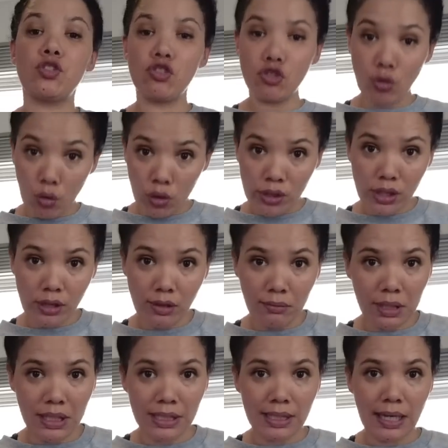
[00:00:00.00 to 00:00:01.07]
the sauce in the
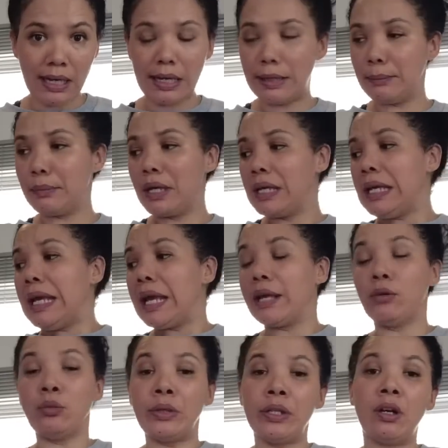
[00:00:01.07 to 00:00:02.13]
meantime,
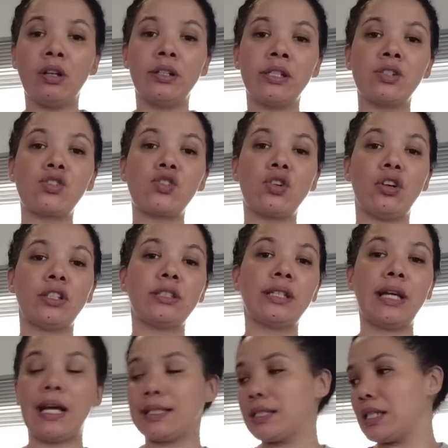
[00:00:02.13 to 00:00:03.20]
and we are going to start
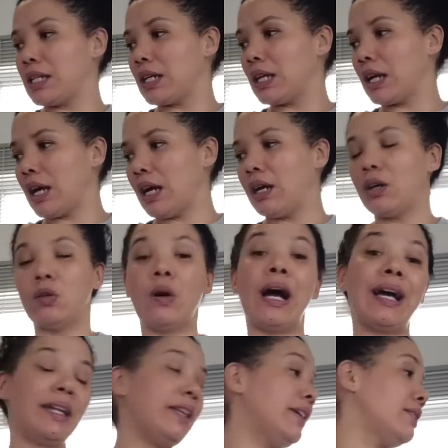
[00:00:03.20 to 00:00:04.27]
cutting our
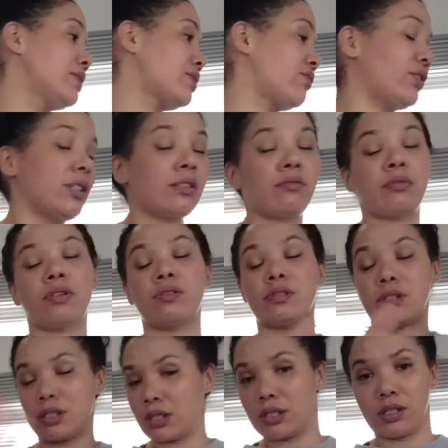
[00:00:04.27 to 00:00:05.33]
onions first
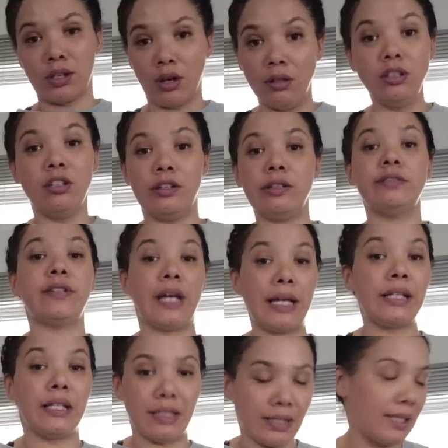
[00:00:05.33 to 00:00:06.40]
because it's a whole lot of
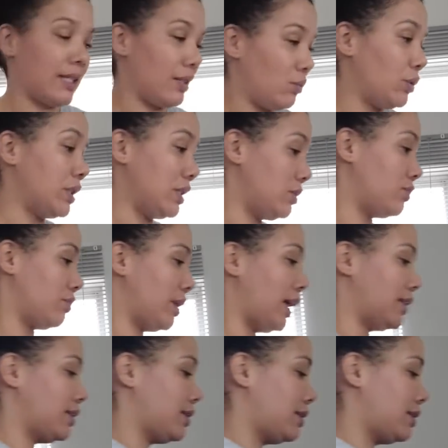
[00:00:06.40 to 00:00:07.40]
onions that we need to cut.